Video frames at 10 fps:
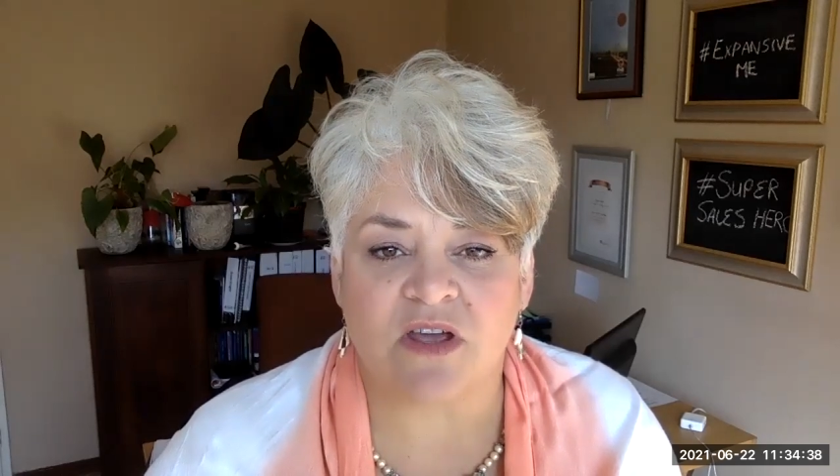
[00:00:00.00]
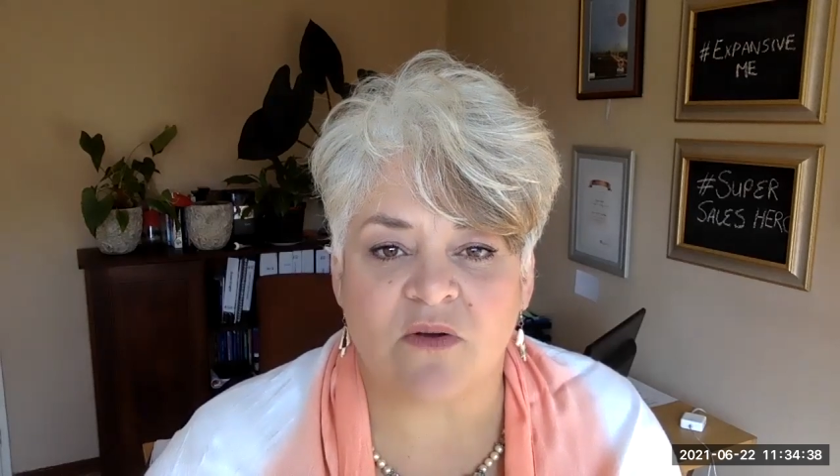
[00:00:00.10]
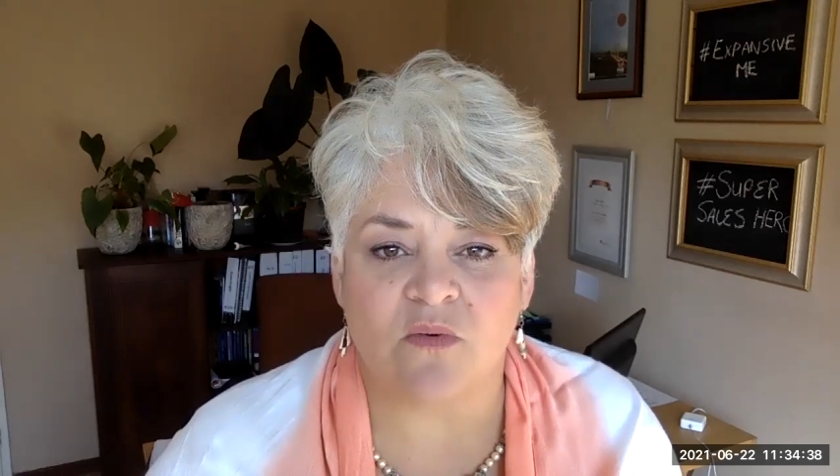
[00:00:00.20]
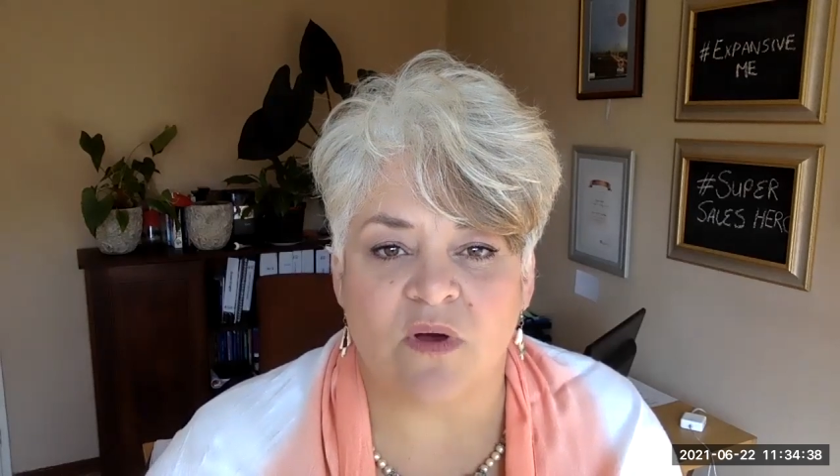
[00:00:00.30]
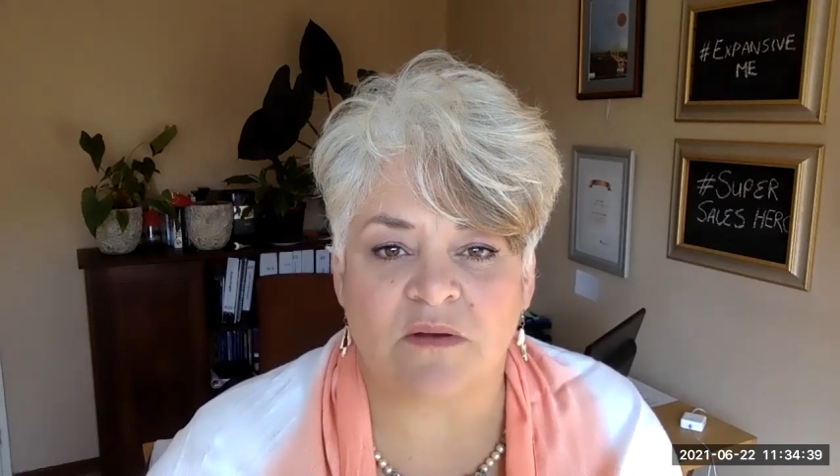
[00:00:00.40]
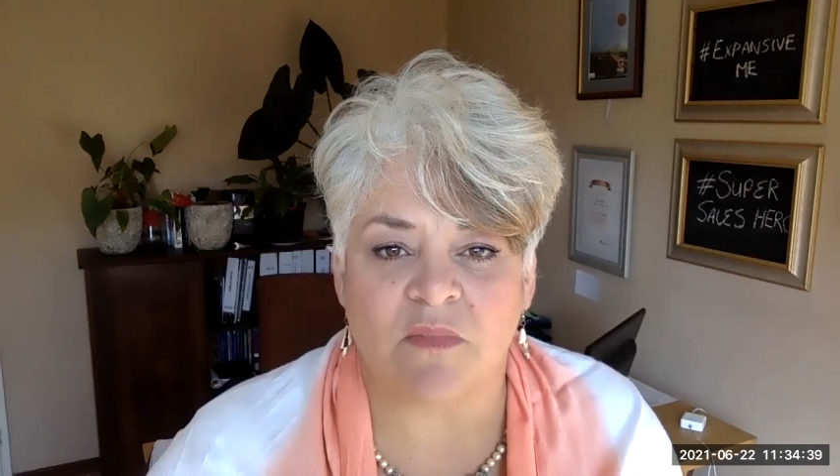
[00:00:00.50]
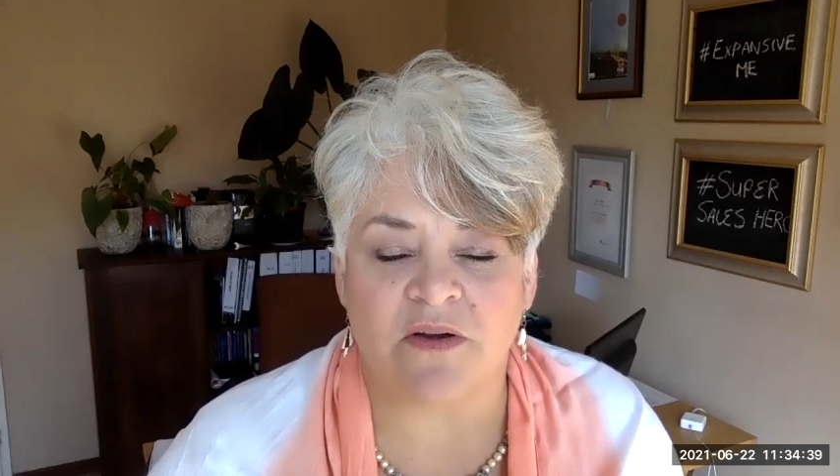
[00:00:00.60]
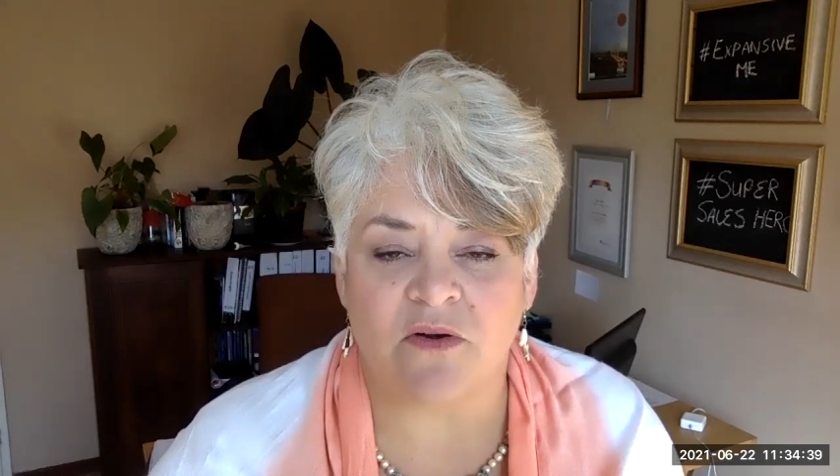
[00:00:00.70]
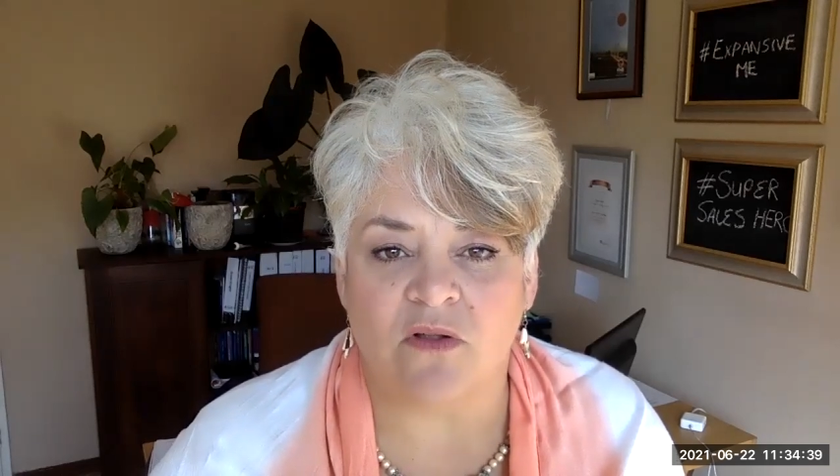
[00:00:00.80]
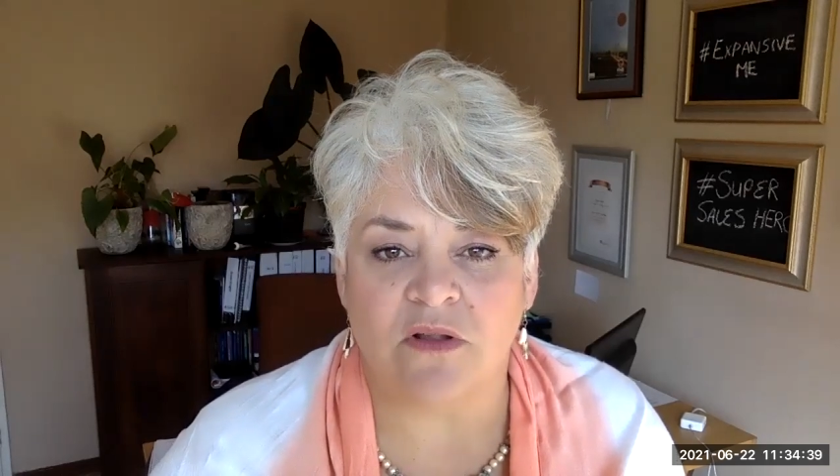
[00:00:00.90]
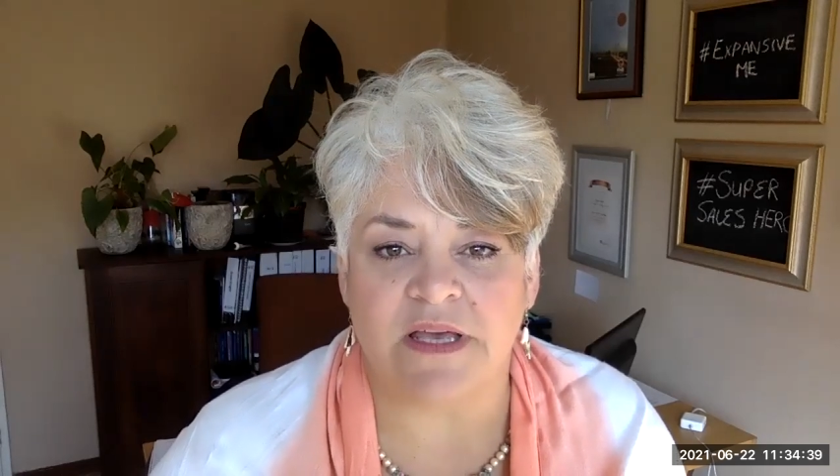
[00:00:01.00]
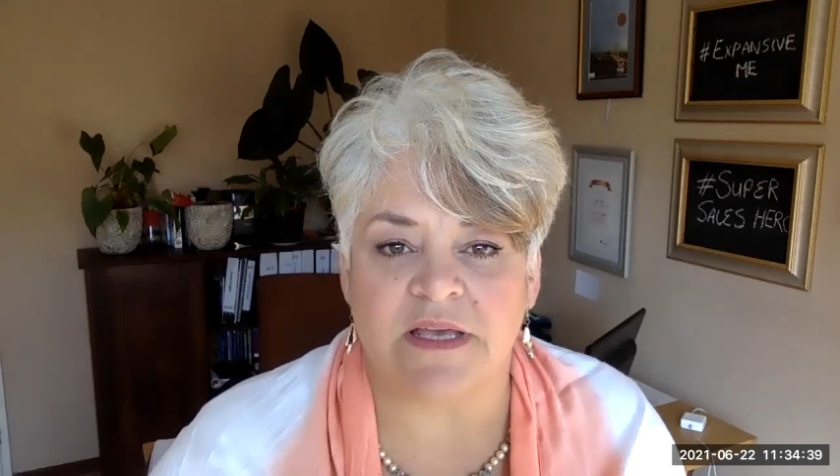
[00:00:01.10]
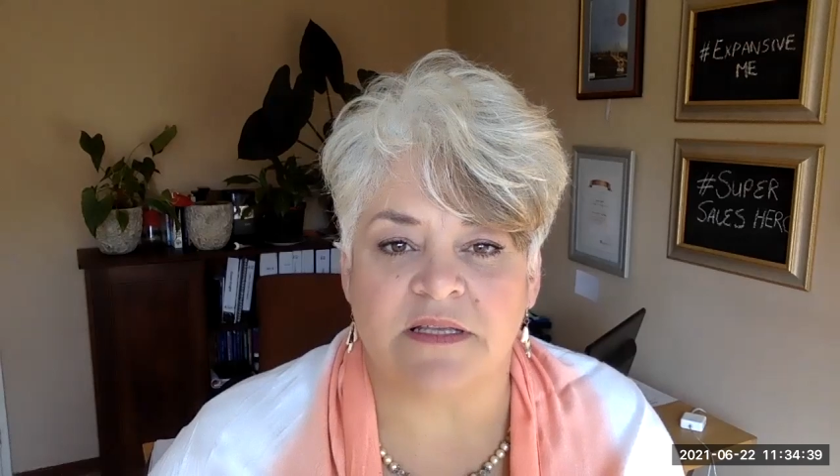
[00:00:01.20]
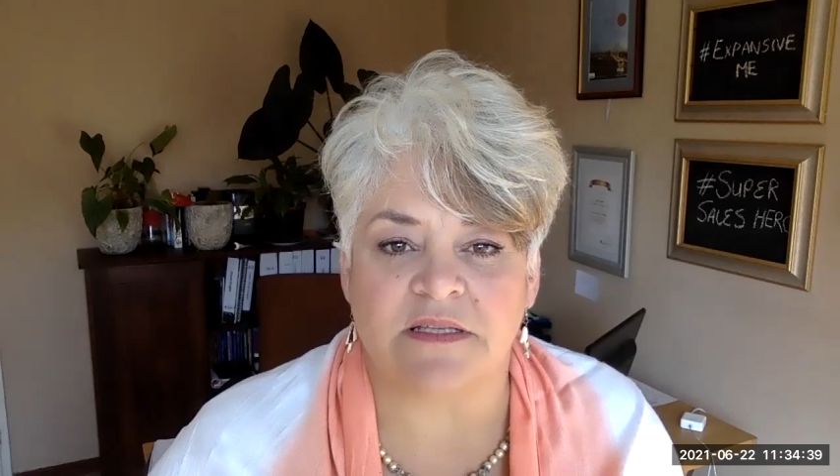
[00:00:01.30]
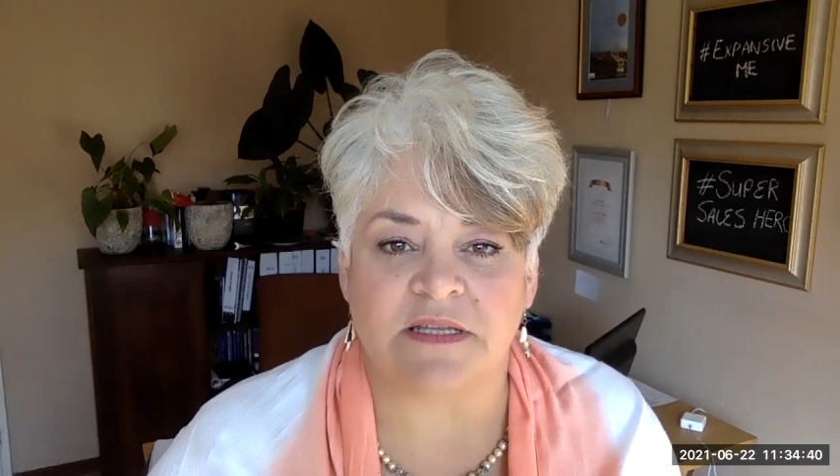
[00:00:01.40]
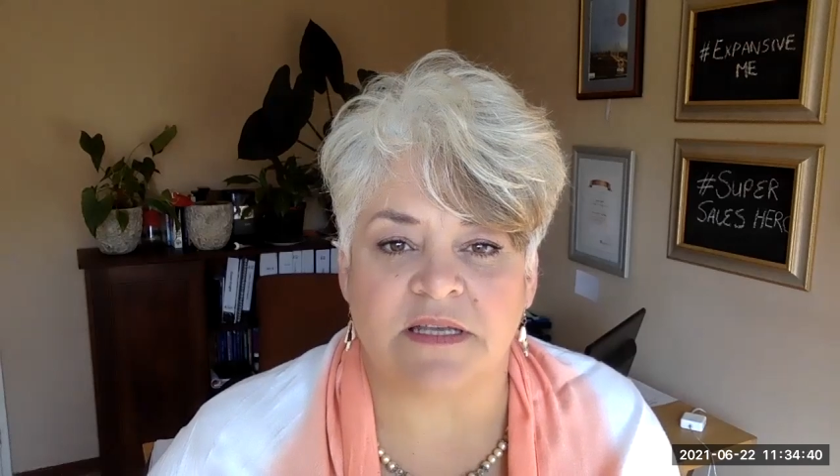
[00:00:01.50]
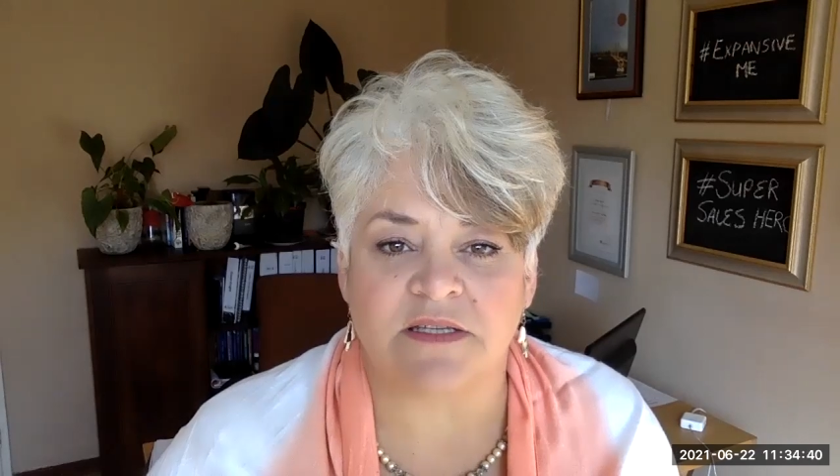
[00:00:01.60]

what my role is.